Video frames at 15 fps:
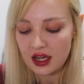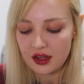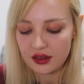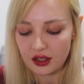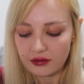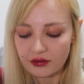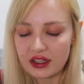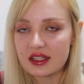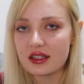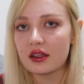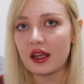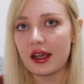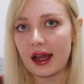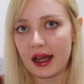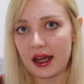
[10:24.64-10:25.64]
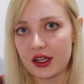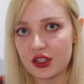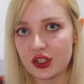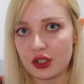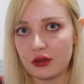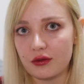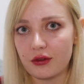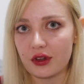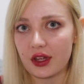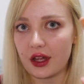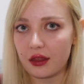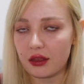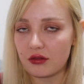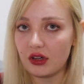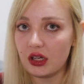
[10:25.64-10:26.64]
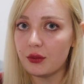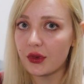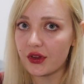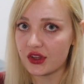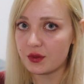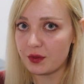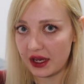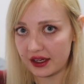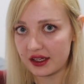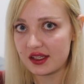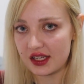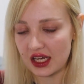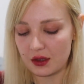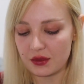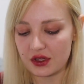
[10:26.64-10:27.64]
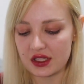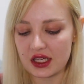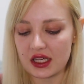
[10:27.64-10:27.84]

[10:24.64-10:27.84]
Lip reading: The reason they ask you for that 3 months bank statement